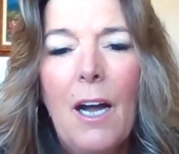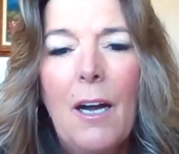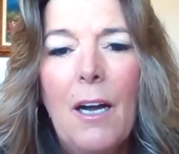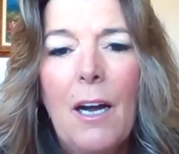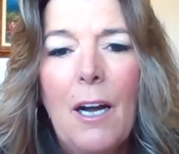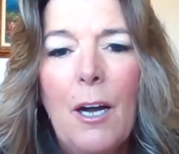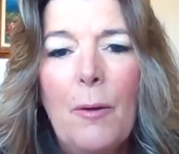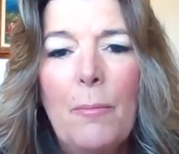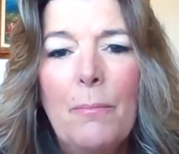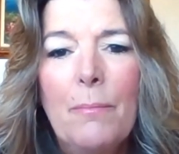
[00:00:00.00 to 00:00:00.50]

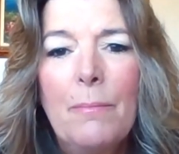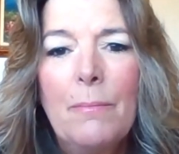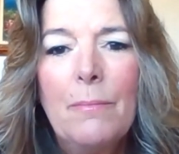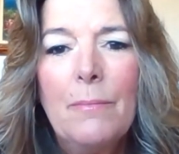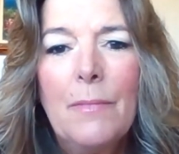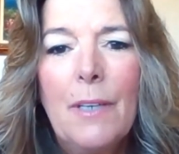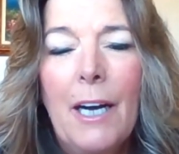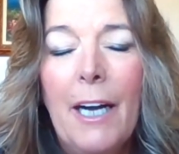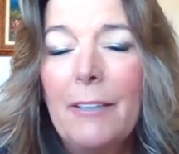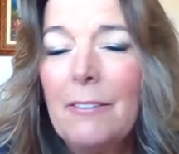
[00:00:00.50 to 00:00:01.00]
Um,
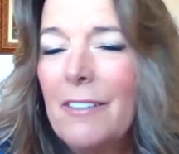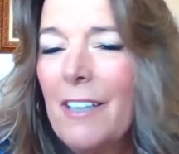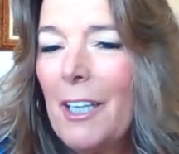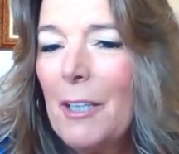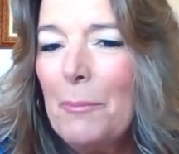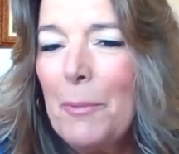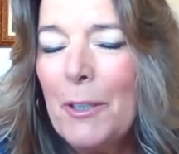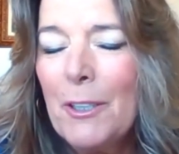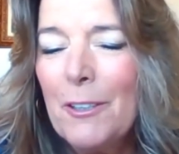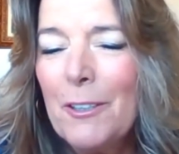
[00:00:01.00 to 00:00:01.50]
I, I
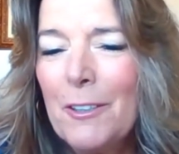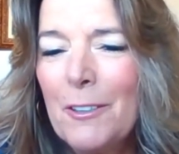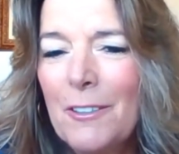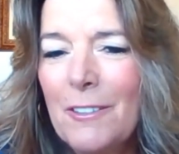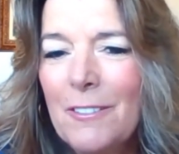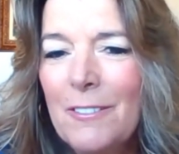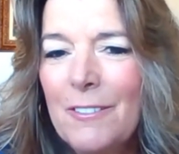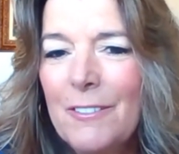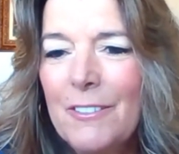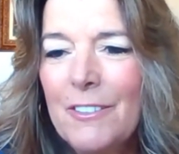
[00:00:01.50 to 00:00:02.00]
put a
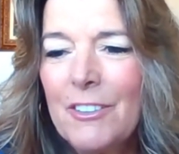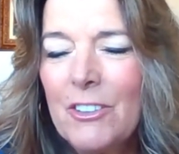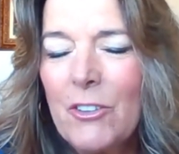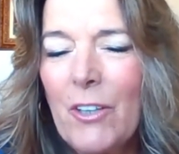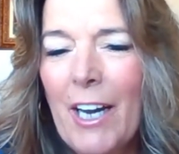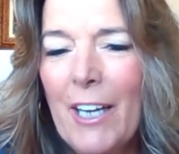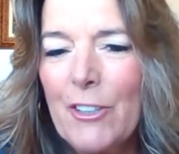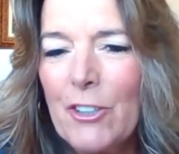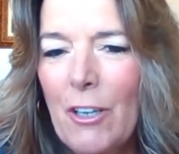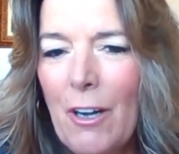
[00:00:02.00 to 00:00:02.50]
little
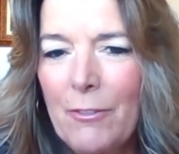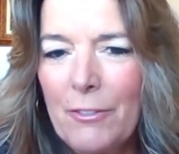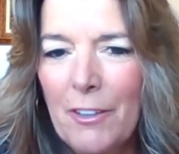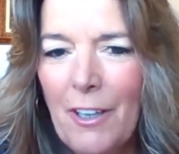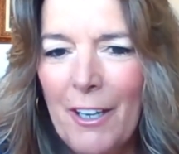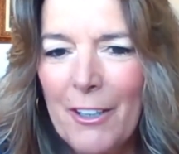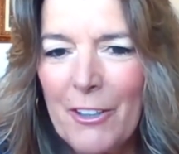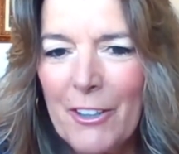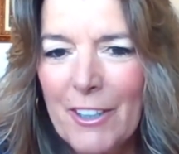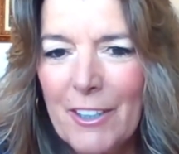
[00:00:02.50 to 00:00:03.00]
scratch off
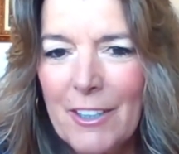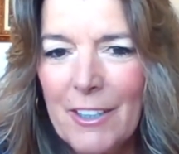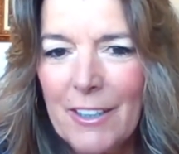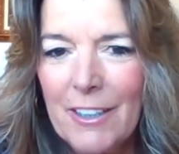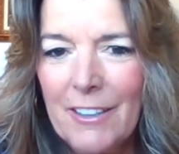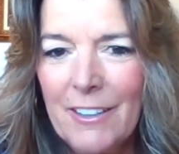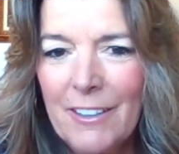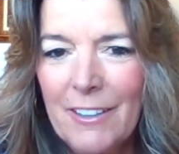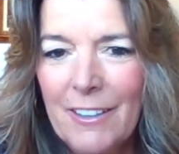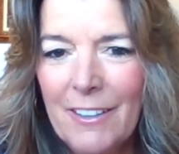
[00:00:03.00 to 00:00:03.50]
lottery
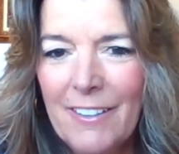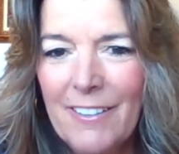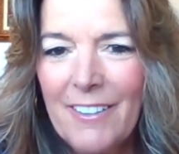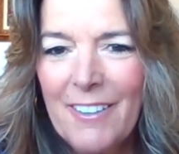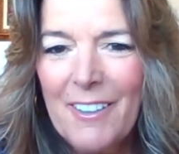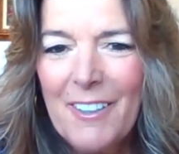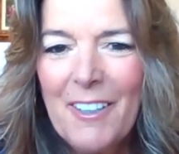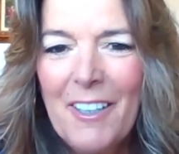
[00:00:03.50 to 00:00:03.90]
ticket in there